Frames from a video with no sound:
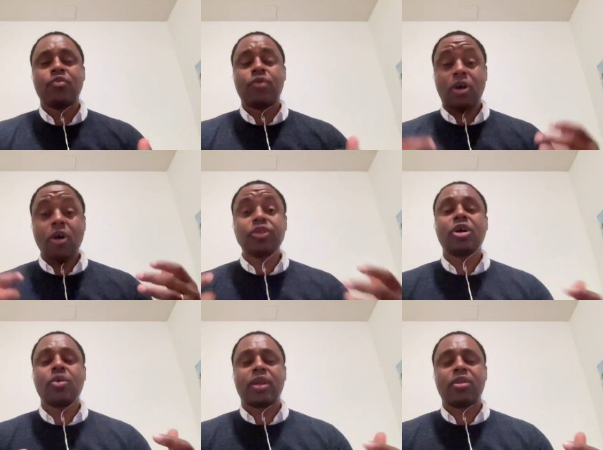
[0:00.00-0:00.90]
We all
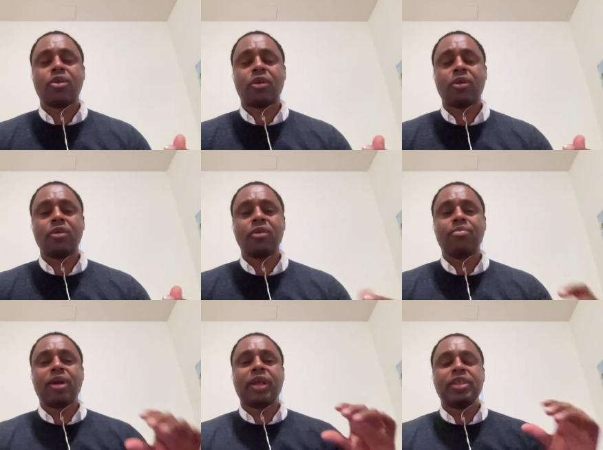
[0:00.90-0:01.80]
saw it in her,
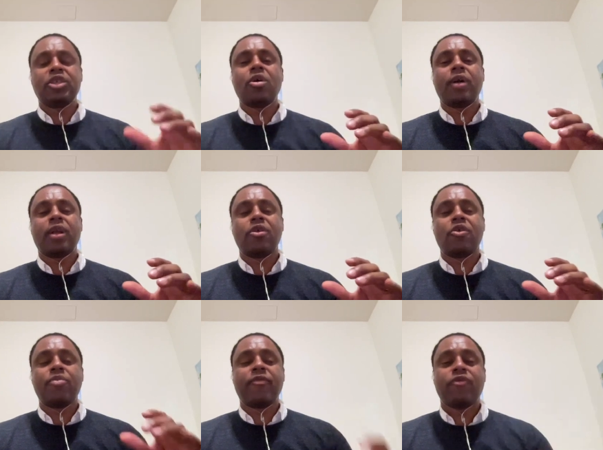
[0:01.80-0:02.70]
but he saw it in
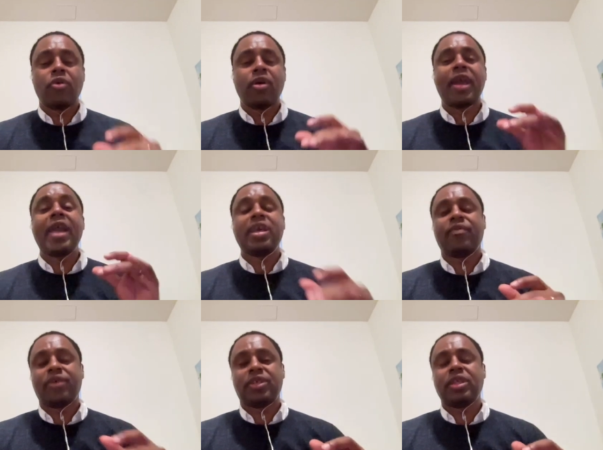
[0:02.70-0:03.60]
her before any
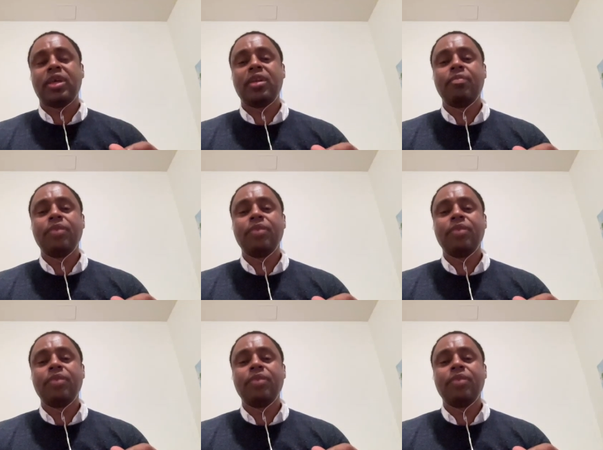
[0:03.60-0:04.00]
of us did.